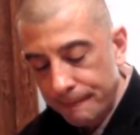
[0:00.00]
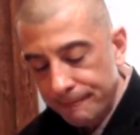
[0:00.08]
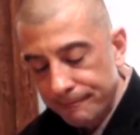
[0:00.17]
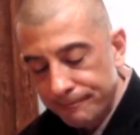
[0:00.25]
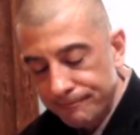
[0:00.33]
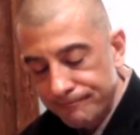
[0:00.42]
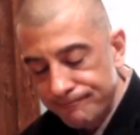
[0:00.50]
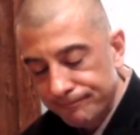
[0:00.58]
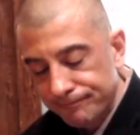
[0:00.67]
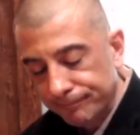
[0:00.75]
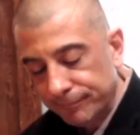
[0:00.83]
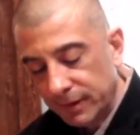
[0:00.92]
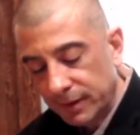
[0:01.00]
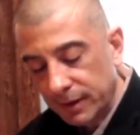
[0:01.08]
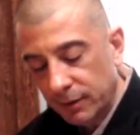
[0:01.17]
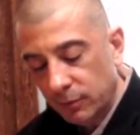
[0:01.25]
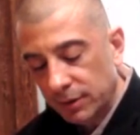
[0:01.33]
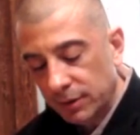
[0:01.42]
I
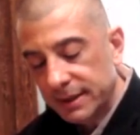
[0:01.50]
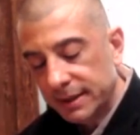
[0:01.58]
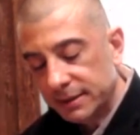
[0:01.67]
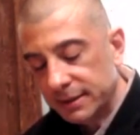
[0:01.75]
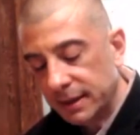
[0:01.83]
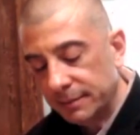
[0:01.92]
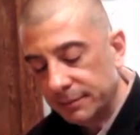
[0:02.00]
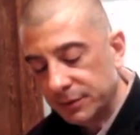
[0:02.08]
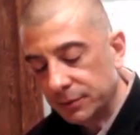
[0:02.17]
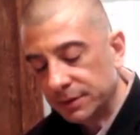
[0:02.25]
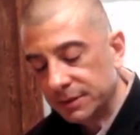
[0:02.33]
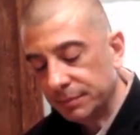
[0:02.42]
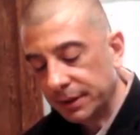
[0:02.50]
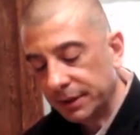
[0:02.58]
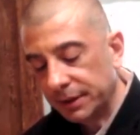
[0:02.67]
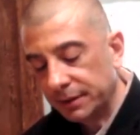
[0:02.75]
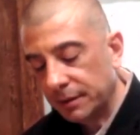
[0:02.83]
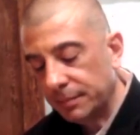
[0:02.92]
want to take time to
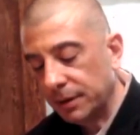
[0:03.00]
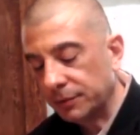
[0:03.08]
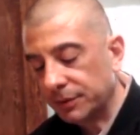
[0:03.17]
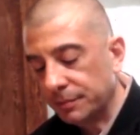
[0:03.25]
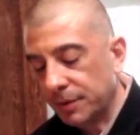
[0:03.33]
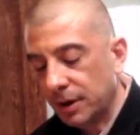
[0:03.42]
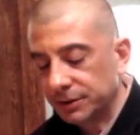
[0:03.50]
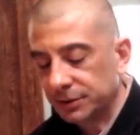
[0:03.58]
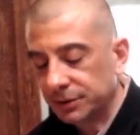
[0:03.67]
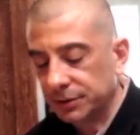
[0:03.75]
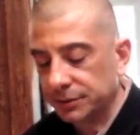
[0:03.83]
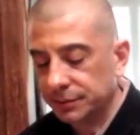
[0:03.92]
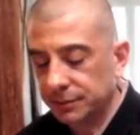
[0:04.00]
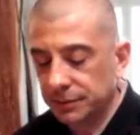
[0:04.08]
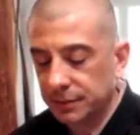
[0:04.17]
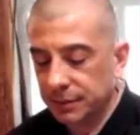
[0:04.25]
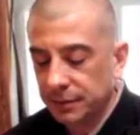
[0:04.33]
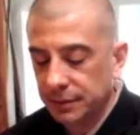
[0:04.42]
explain about the posture
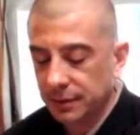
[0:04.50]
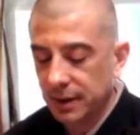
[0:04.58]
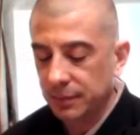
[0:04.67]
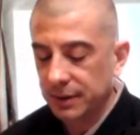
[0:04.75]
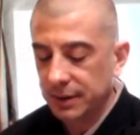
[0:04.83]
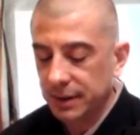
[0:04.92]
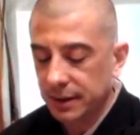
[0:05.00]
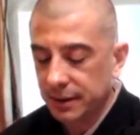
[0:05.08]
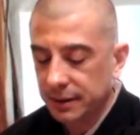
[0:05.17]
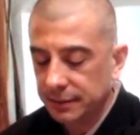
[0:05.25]
that we take.